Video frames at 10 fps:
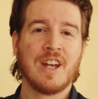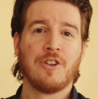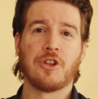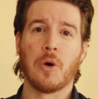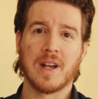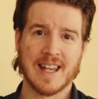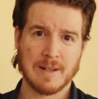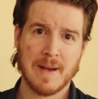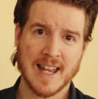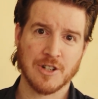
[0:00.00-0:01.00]
So get to
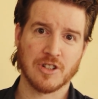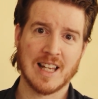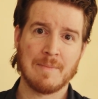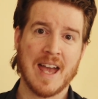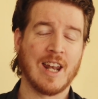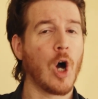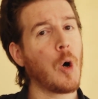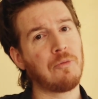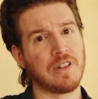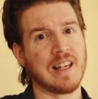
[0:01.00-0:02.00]
baggage claim, and
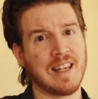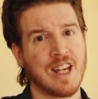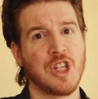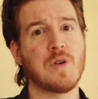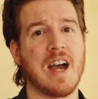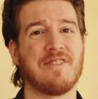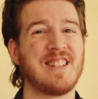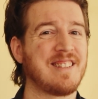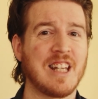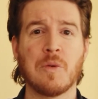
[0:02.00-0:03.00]
hopefully you have
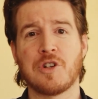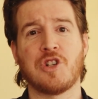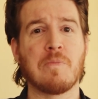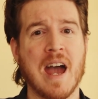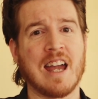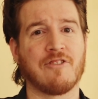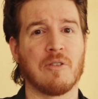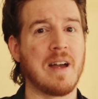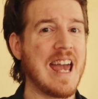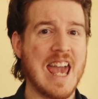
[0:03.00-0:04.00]
distinguished your bag
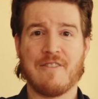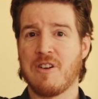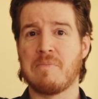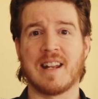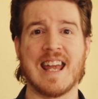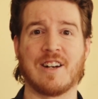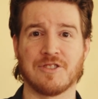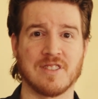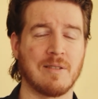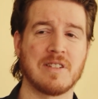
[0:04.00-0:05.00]
from everybody
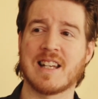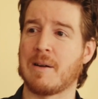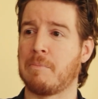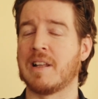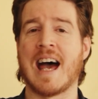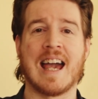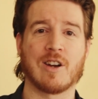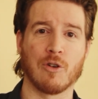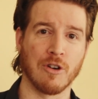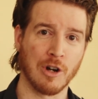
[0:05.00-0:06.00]
else's. Everybody's got a black
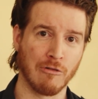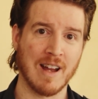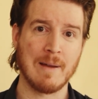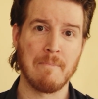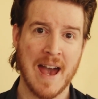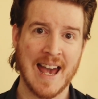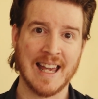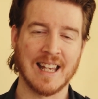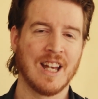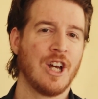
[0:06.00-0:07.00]
or a gray
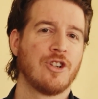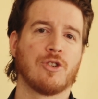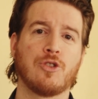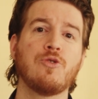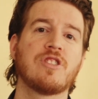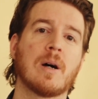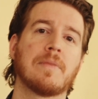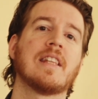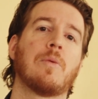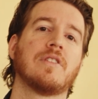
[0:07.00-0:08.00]
bag, so do
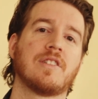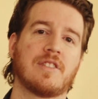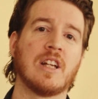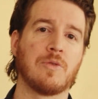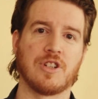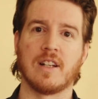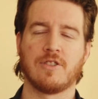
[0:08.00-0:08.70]
something that will distinguish it.